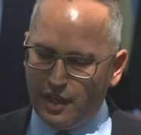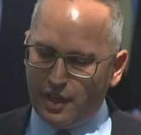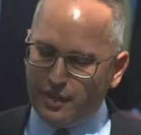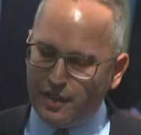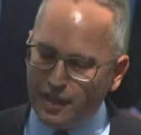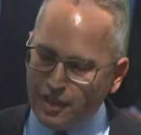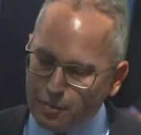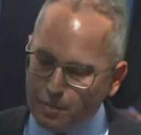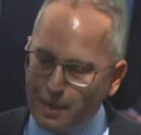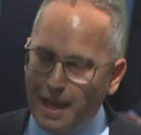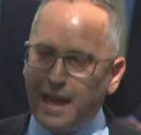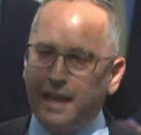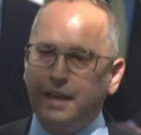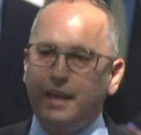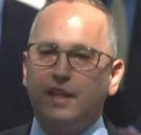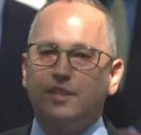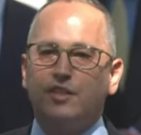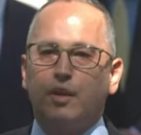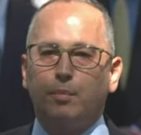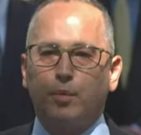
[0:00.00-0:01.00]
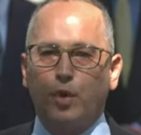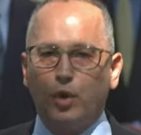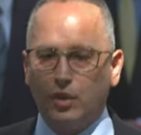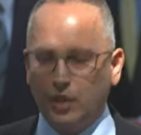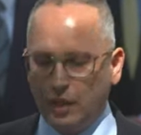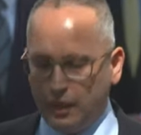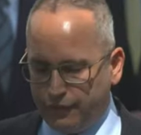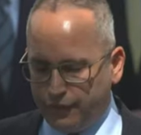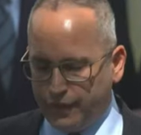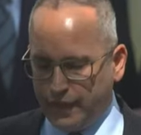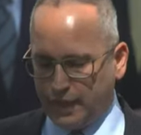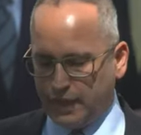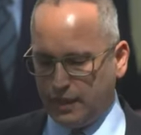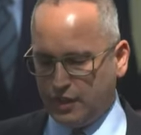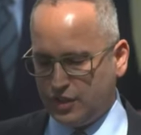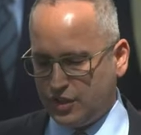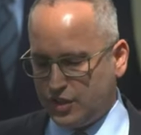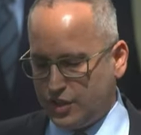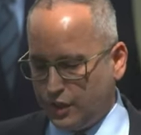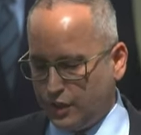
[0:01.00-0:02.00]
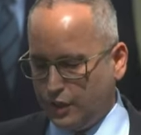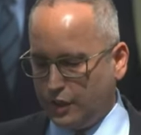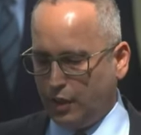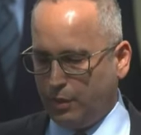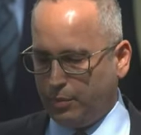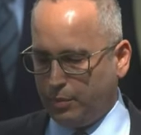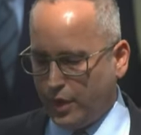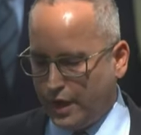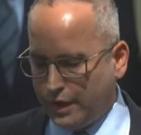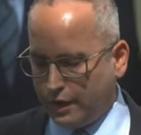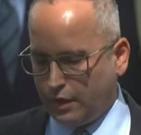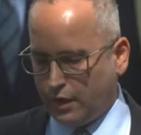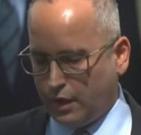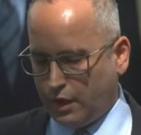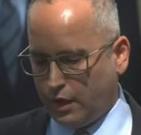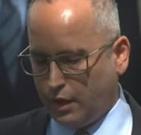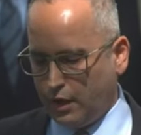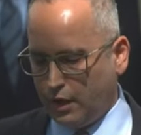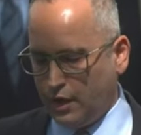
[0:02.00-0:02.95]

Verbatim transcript: This man is a prolific serial predator